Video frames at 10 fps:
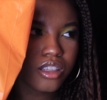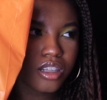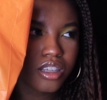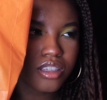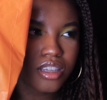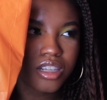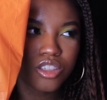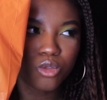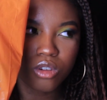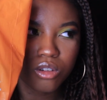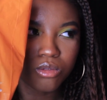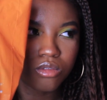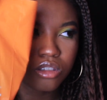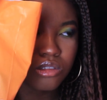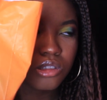than this and it's grown
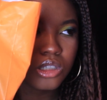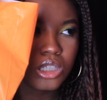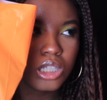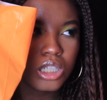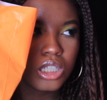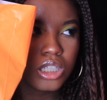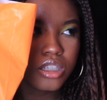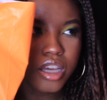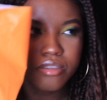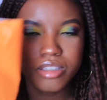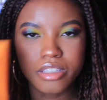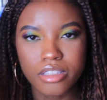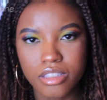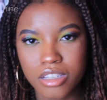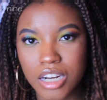ever
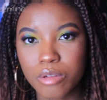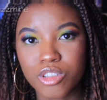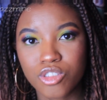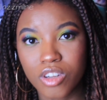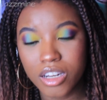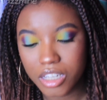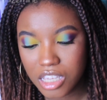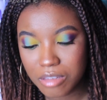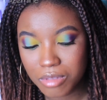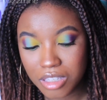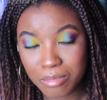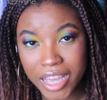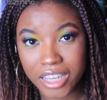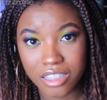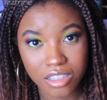since then. I was just trying to keep this
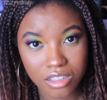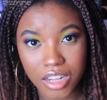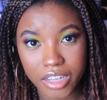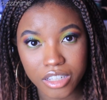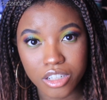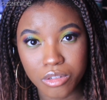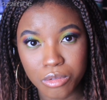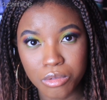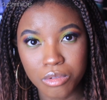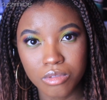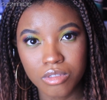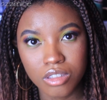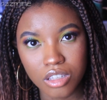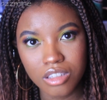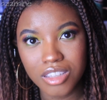bag until I could do
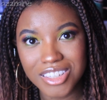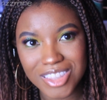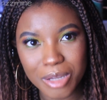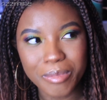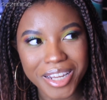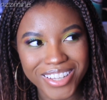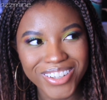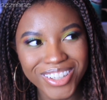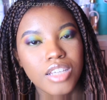this thumbnail.